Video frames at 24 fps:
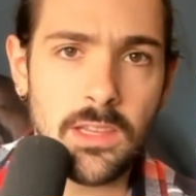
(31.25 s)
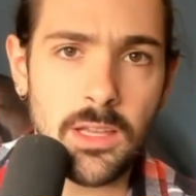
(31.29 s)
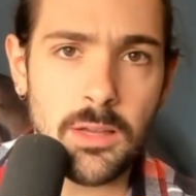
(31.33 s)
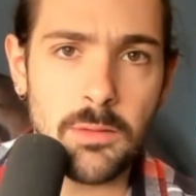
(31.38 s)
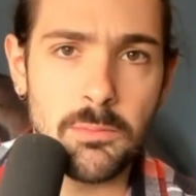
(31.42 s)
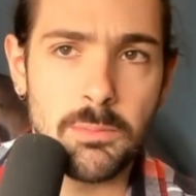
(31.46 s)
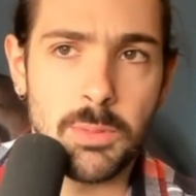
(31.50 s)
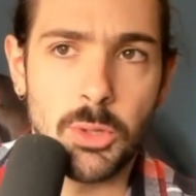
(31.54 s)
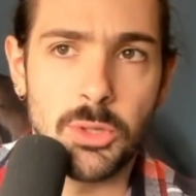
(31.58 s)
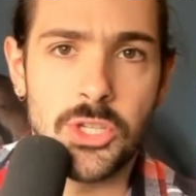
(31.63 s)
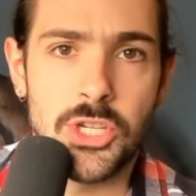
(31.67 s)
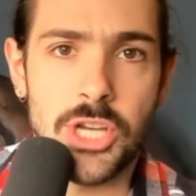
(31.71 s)

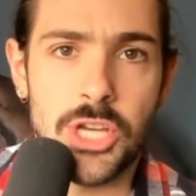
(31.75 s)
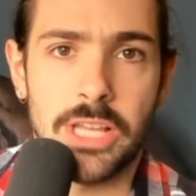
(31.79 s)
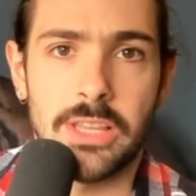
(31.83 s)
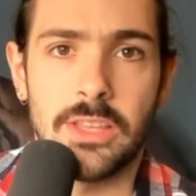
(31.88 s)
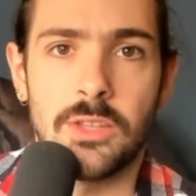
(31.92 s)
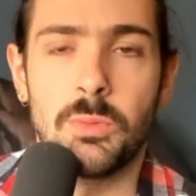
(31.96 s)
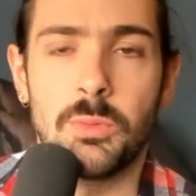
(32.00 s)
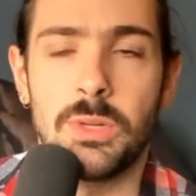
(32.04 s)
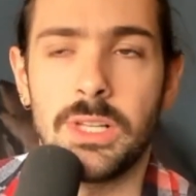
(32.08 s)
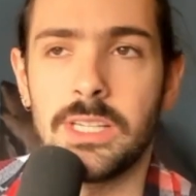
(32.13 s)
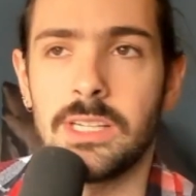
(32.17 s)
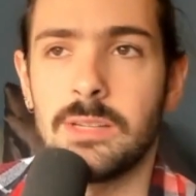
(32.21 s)
both Jalen
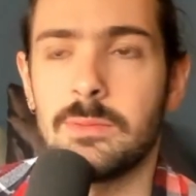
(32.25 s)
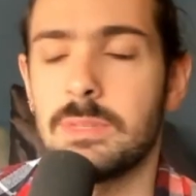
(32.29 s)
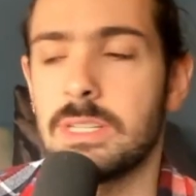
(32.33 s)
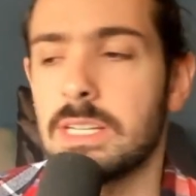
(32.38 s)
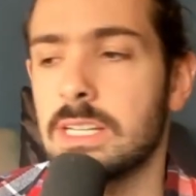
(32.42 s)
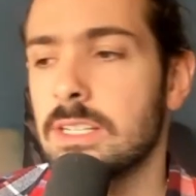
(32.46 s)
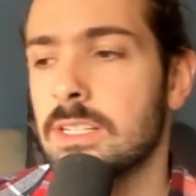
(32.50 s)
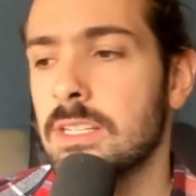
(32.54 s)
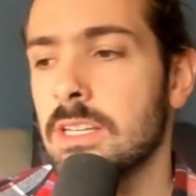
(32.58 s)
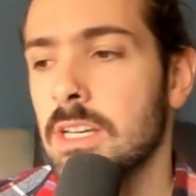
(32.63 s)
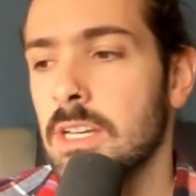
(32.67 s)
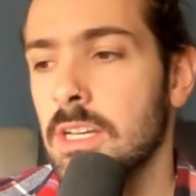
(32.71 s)
Williams
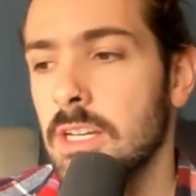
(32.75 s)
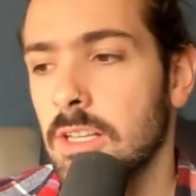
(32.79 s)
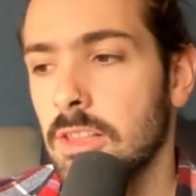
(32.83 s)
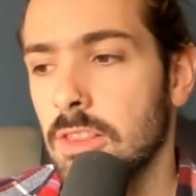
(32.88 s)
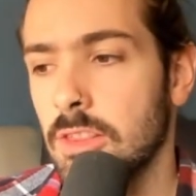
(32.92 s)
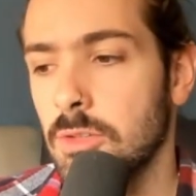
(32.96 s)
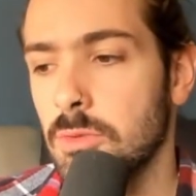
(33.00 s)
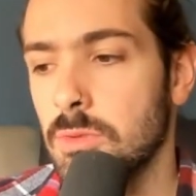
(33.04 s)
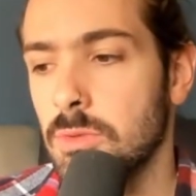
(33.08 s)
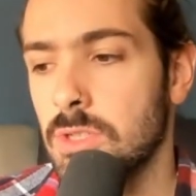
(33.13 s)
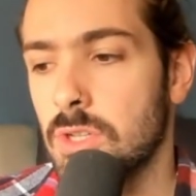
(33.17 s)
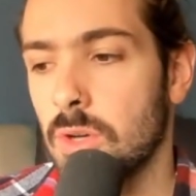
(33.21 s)
is,
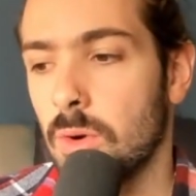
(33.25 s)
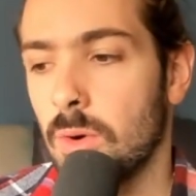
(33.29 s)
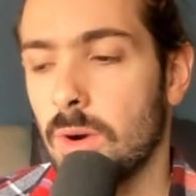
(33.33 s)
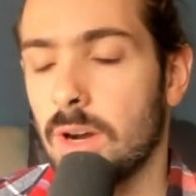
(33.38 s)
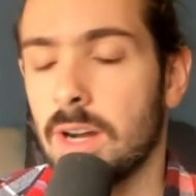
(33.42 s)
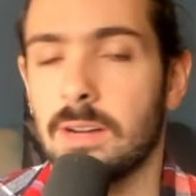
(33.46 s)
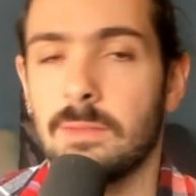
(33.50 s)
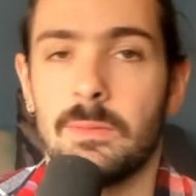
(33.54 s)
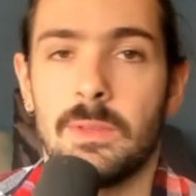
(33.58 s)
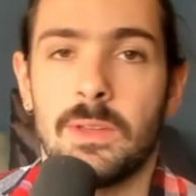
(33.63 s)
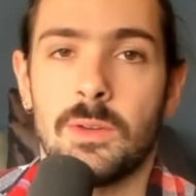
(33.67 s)
Lou Dort.